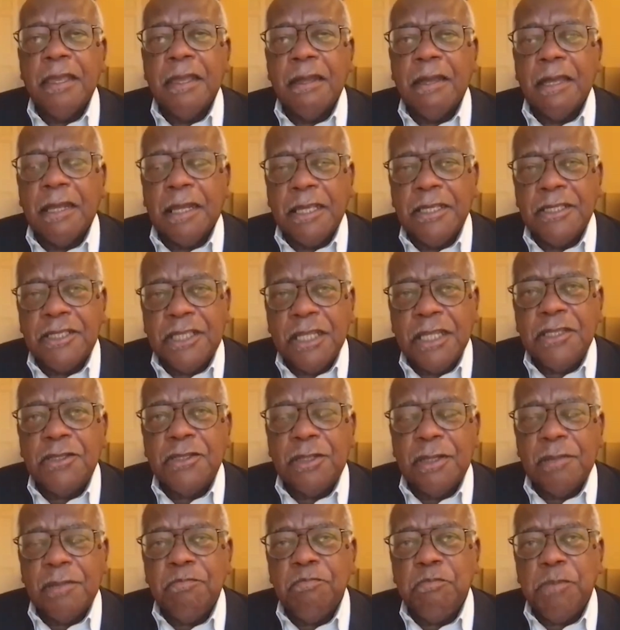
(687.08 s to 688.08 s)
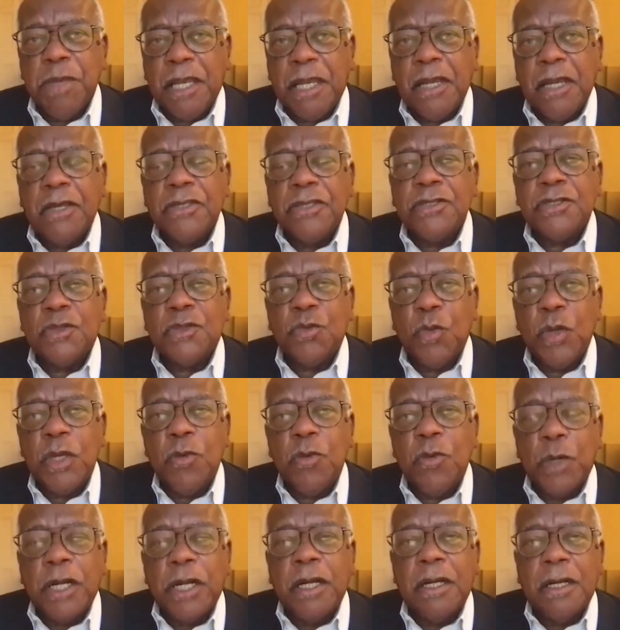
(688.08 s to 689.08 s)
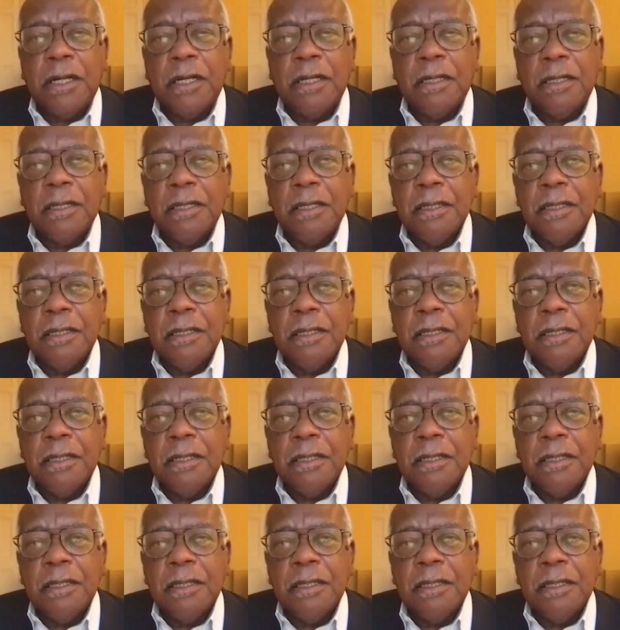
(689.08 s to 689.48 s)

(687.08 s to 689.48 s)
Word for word: And I said to them, because we were